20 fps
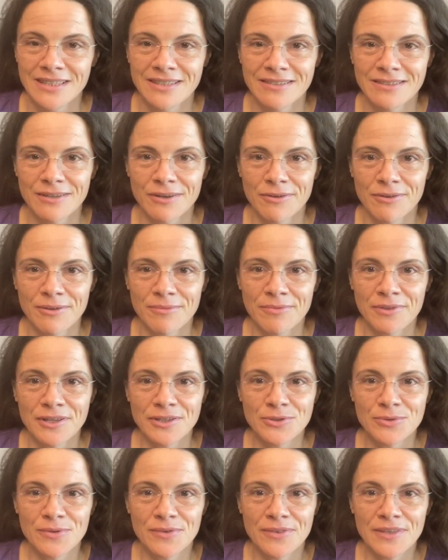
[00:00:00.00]
So
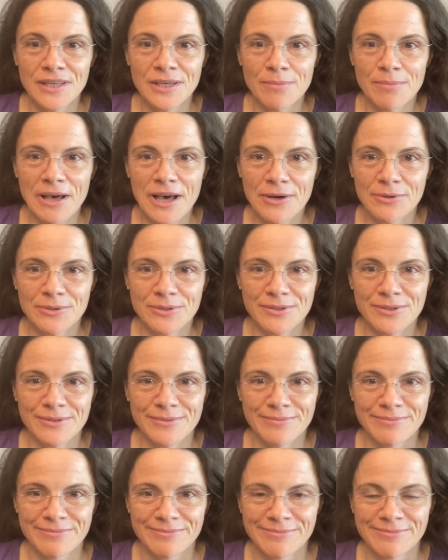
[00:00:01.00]
something to think about.
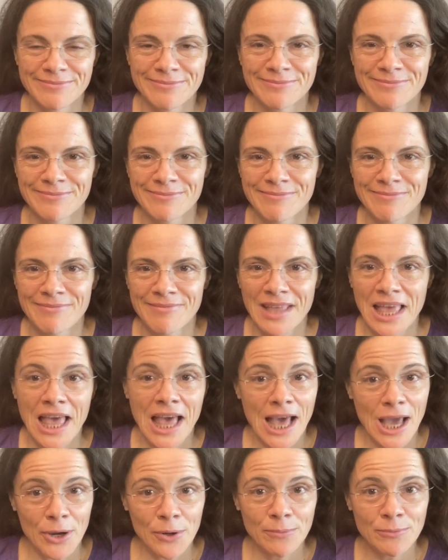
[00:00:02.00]

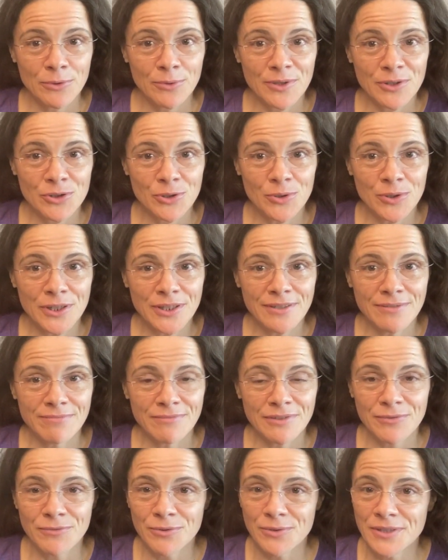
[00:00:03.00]
I hope you enjoyed.
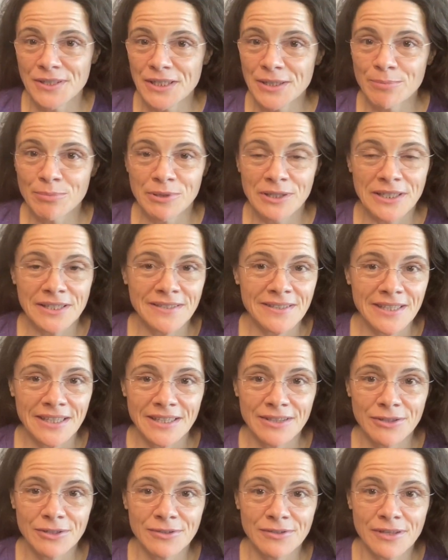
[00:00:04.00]
If you did, please
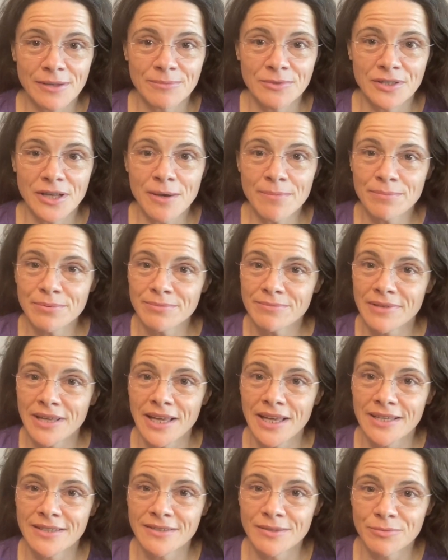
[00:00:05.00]
hit the thumbs up
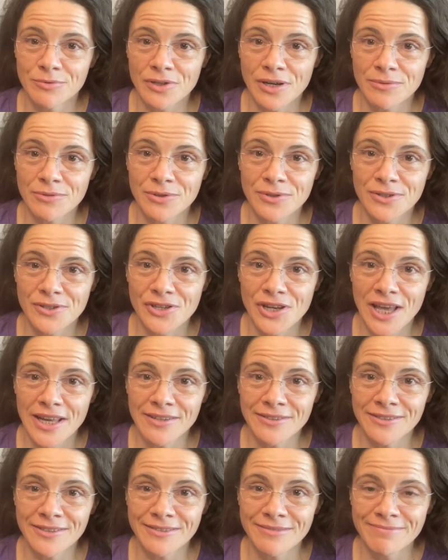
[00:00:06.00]
and subscribe to the
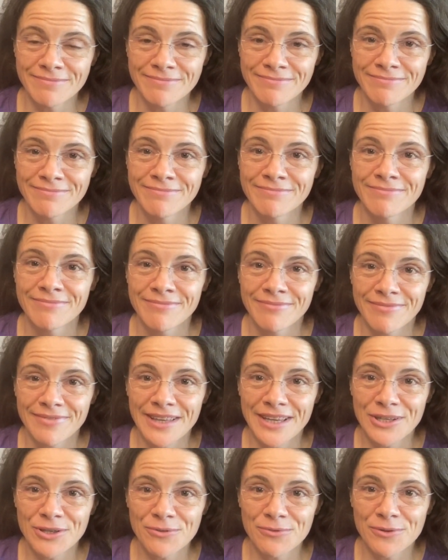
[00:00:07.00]
channel.
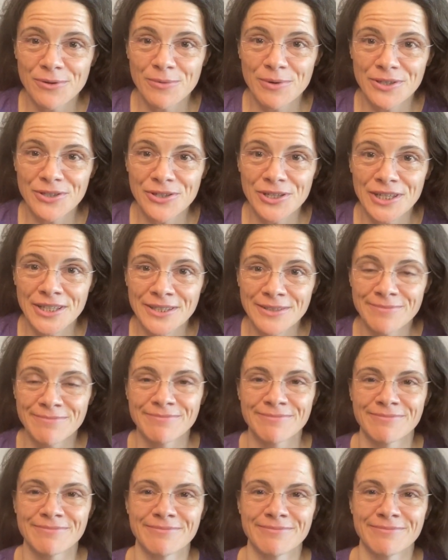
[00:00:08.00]
Thank you for watching.